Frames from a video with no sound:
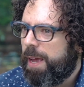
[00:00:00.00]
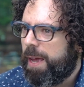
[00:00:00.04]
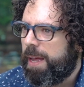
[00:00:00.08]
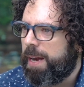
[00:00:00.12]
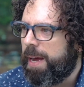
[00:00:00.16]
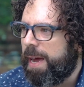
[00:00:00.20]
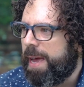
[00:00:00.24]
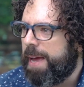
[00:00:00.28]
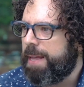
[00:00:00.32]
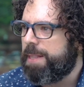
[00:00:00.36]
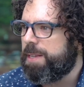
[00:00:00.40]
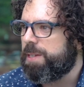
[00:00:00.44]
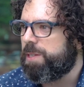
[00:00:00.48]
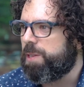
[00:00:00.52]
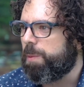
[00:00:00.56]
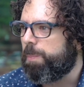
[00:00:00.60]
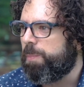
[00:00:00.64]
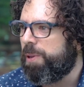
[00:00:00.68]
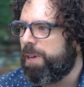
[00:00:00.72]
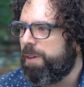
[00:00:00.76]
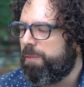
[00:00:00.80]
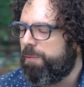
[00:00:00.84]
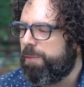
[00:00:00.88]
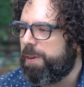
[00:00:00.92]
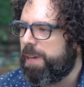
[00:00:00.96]
and I had this
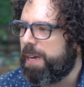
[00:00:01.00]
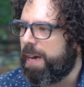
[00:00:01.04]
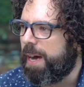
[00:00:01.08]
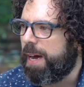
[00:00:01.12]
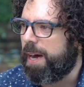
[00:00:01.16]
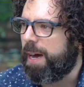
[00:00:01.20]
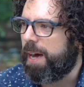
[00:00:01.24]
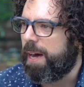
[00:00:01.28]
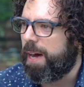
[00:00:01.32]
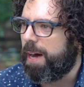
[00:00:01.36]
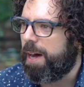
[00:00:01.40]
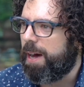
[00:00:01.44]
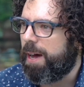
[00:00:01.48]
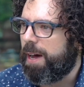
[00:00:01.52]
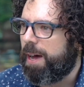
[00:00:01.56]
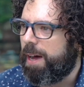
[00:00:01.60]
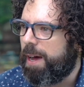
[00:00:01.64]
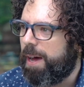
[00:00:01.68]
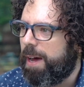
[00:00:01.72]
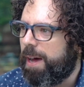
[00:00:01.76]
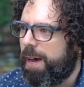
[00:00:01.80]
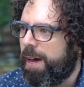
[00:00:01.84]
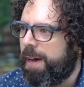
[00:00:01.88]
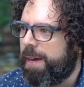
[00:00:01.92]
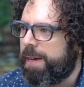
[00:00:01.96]
epiphany.
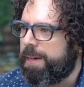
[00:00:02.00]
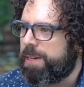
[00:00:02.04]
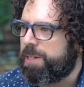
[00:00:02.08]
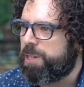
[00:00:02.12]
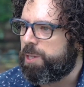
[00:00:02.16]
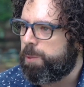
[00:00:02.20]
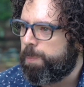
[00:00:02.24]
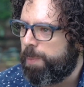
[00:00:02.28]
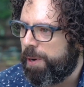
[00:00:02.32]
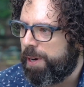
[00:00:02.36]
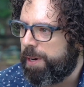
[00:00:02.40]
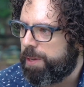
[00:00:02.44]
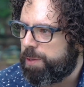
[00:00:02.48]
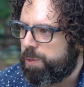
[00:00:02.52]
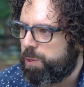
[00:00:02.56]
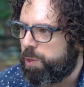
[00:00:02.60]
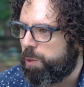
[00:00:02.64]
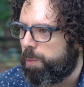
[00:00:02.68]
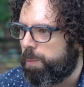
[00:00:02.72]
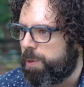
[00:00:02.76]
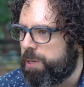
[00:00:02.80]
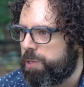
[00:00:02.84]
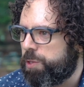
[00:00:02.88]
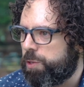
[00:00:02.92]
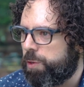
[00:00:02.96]
I experienced
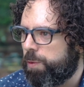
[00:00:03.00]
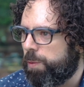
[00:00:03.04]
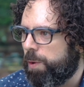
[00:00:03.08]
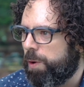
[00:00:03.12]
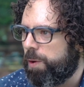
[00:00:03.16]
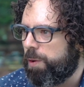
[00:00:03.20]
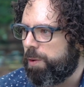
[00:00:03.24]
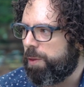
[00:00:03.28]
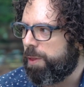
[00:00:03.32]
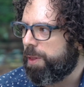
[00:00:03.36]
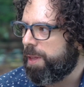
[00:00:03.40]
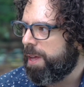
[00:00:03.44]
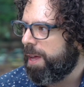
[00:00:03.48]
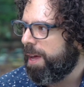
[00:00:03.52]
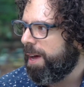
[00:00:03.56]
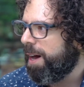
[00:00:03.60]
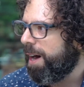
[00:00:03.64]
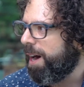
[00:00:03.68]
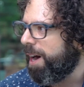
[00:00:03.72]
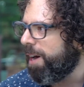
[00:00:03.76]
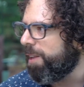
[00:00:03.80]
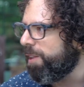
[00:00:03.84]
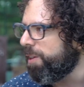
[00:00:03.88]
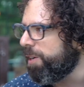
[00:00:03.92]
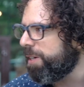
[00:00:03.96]
so much growth.
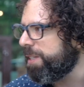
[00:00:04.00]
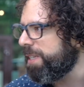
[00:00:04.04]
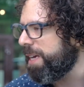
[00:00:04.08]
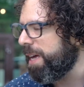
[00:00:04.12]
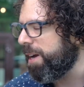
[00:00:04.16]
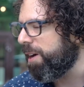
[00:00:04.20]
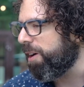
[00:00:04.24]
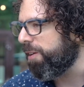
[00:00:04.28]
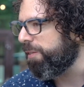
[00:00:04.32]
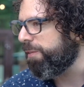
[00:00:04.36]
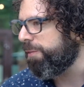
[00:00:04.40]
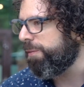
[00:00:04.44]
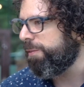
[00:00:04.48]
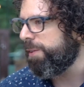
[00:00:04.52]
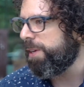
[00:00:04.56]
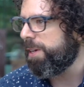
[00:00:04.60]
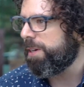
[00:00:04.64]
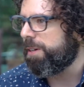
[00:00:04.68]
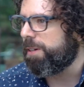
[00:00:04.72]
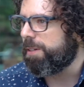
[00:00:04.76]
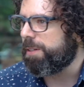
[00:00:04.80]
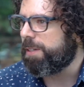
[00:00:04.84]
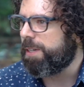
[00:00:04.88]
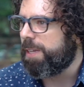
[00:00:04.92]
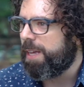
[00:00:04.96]
I looked at our
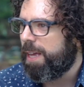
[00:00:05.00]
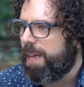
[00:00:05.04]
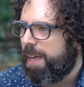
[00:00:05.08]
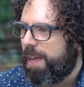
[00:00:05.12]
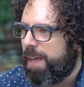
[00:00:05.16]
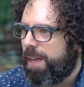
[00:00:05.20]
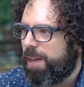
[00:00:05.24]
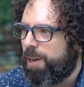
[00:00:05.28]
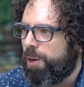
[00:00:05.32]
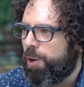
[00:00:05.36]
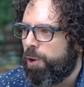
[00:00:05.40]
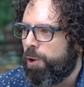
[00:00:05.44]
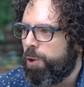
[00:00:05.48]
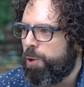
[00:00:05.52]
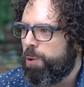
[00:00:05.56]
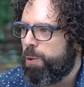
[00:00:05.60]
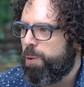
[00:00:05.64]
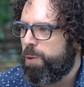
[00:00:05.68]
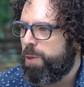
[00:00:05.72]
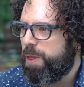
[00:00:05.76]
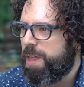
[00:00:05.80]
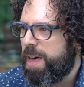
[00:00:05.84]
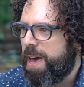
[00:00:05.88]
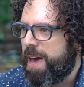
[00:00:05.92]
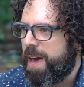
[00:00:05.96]
field,
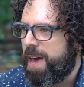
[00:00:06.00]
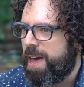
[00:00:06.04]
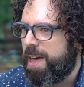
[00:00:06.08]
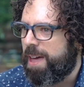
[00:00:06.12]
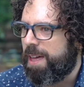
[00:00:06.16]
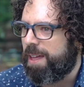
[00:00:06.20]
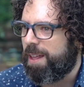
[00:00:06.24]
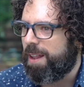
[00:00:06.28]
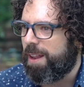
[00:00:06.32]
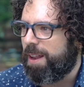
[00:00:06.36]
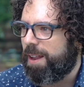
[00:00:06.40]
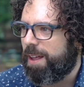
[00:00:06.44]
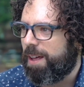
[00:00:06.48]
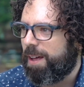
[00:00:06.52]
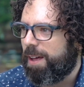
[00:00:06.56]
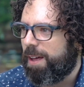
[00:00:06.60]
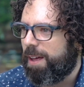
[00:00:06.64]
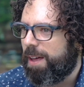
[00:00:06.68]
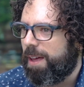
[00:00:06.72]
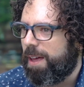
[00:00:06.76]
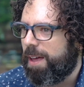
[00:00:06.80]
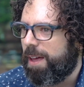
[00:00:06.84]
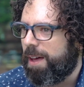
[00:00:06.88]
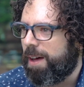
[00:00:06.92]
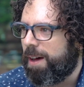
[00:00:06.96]
knew that
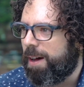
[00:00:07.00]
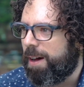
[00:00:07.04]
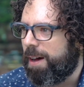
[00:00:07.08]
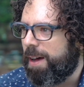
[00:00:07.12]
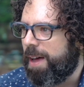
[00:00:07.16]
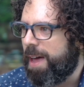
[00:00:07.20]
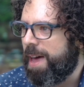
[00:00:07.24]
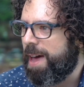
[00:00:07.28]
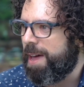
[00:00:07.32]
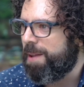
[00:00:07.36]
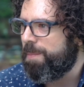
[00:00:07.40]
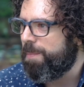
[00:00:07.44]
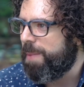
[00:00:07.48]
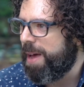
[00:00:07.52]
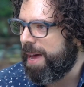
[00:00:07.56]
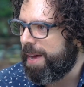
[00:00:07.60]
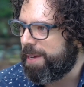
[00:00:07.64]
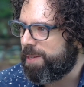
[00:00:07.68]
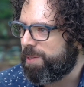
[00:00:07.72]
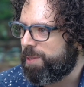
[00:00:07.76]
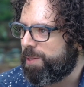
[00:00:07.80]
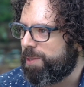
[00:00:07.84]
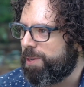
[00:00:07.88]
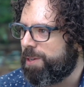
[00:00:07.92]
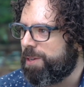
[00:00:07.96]

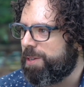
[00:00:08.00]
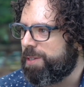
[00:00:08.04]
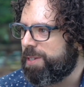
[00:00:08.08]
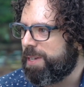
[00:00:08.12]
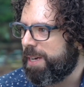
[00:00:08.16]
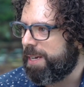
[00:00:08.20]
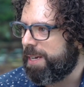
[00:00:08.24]
headmasters,